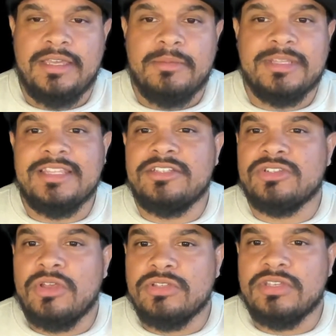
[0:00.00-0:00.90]
But then there's
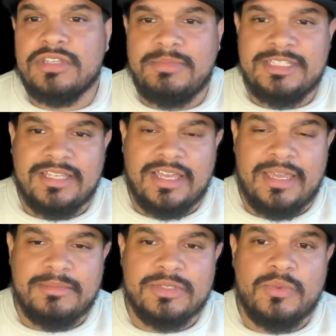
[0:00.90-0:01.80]
also going to be
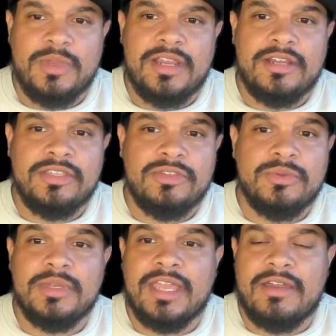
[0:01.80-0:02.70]
times where
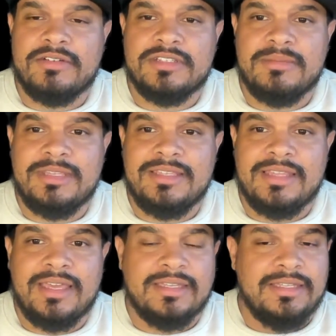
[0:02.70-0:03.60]
you encounter something
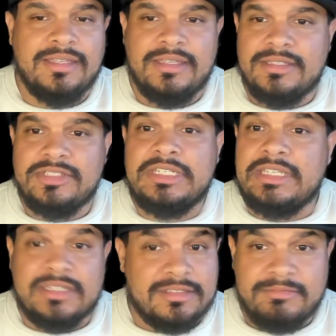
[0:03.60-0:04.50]
that,
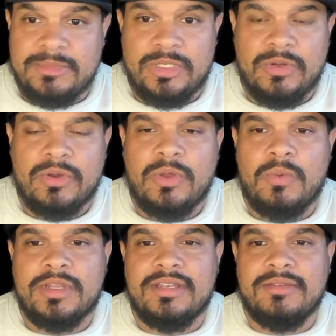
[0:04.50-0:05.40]
gee, you don't know
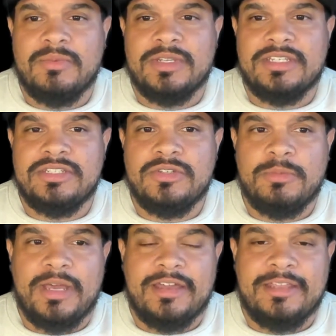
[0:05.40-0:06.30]
what to do
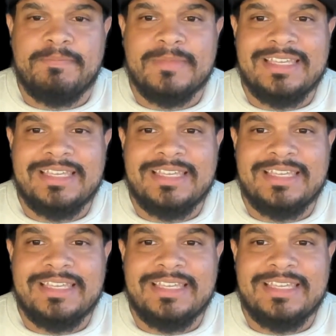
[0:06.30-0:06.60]
about it.